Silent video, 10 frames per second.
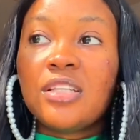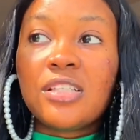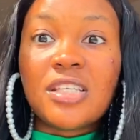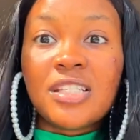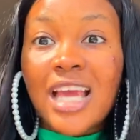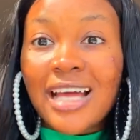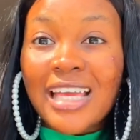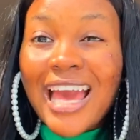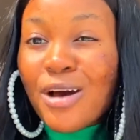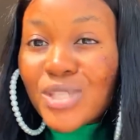
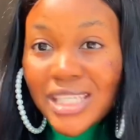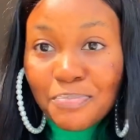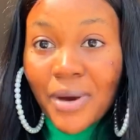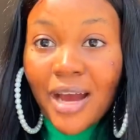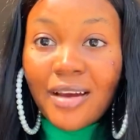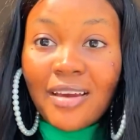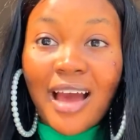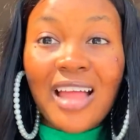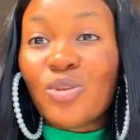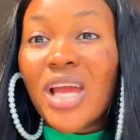their housekeeper
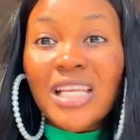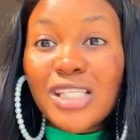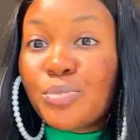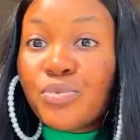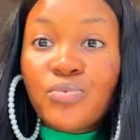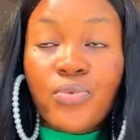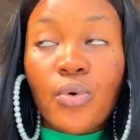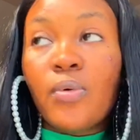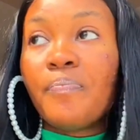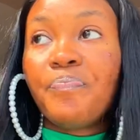are not eligible
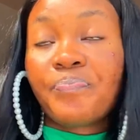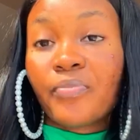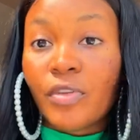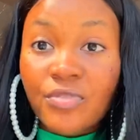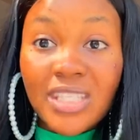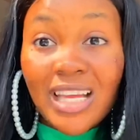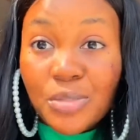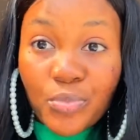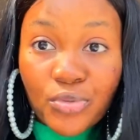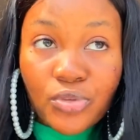for visa
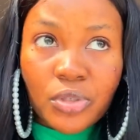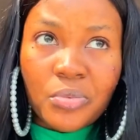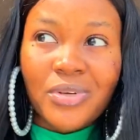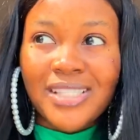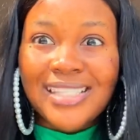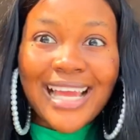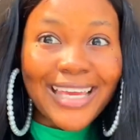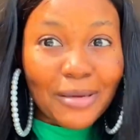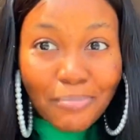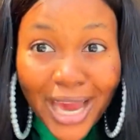sponsorship, because it's
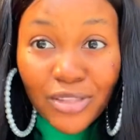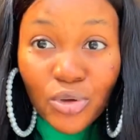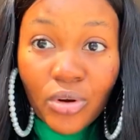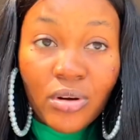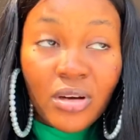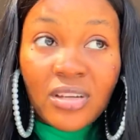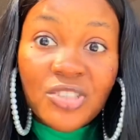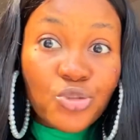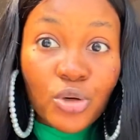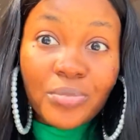like a minor
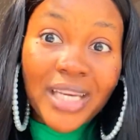job.